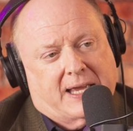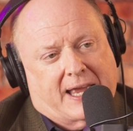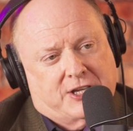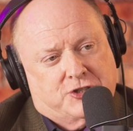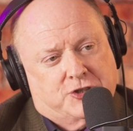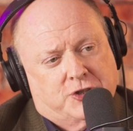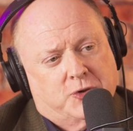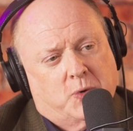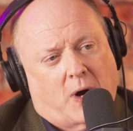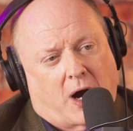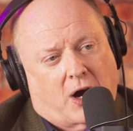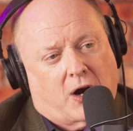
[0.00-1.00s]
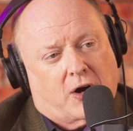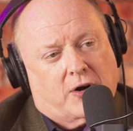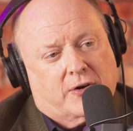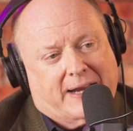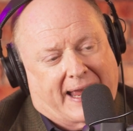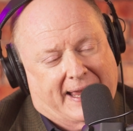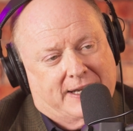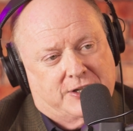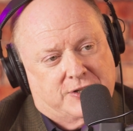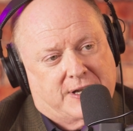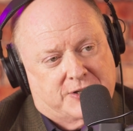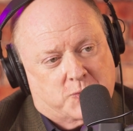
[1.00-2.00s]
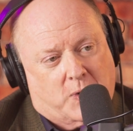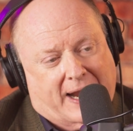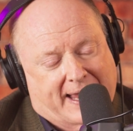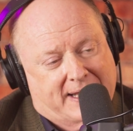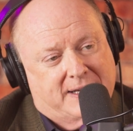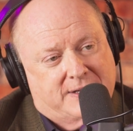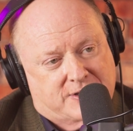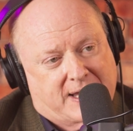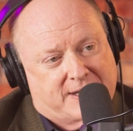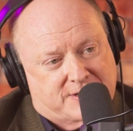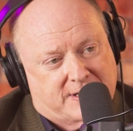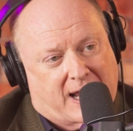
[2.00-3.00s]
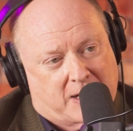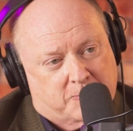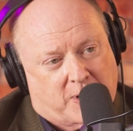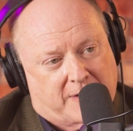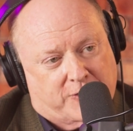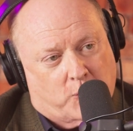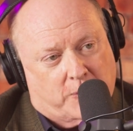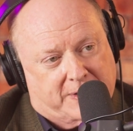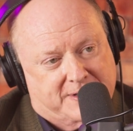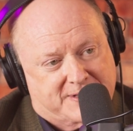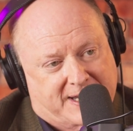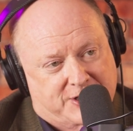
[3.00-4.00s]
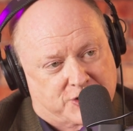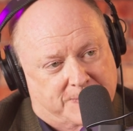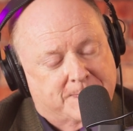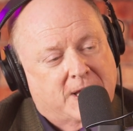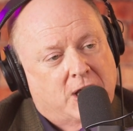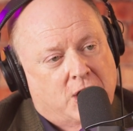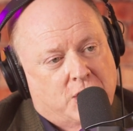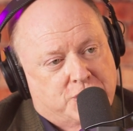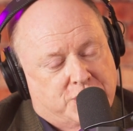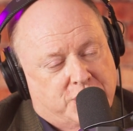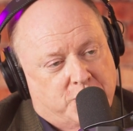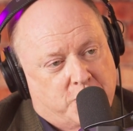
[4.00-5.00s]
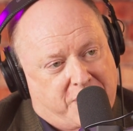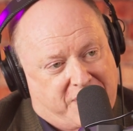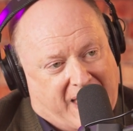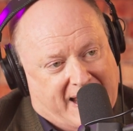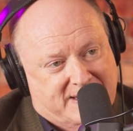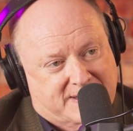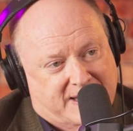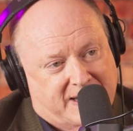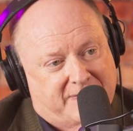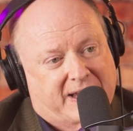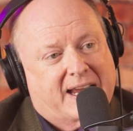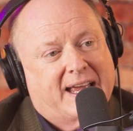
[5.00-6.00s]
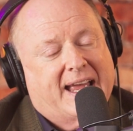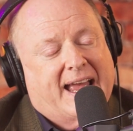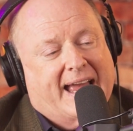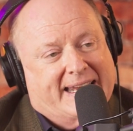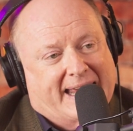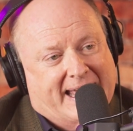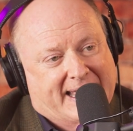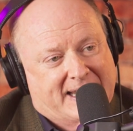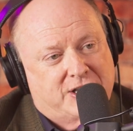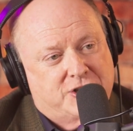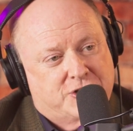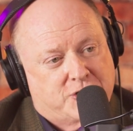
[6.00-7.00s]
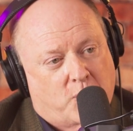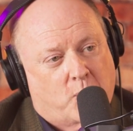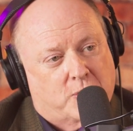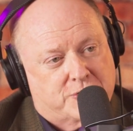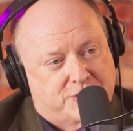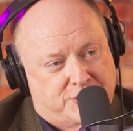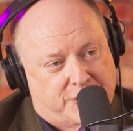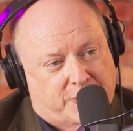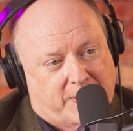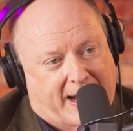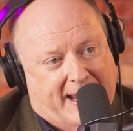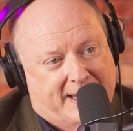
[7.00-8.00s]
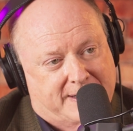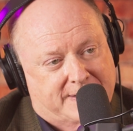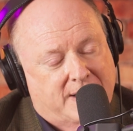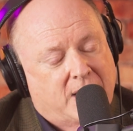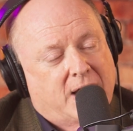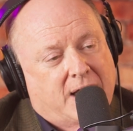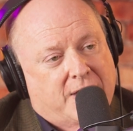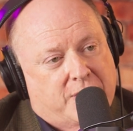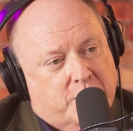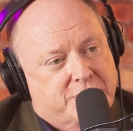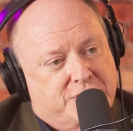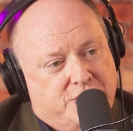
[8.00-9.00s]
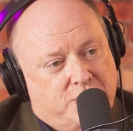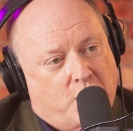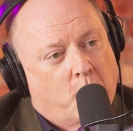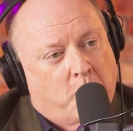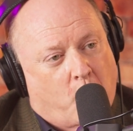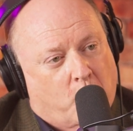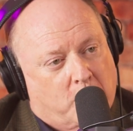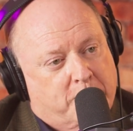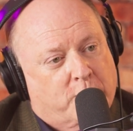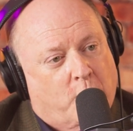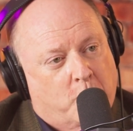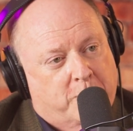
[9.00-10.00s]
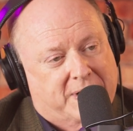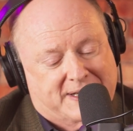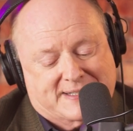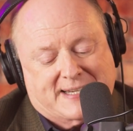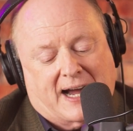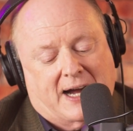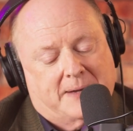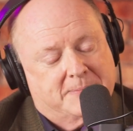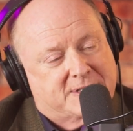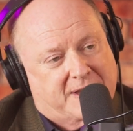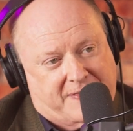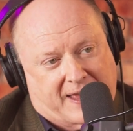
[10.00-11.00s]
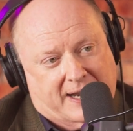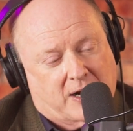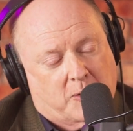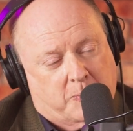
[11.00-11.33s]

as we're headed as a nonprofit organization to Thanksgiving and headed towards year end, there is no more appropriate time to thank our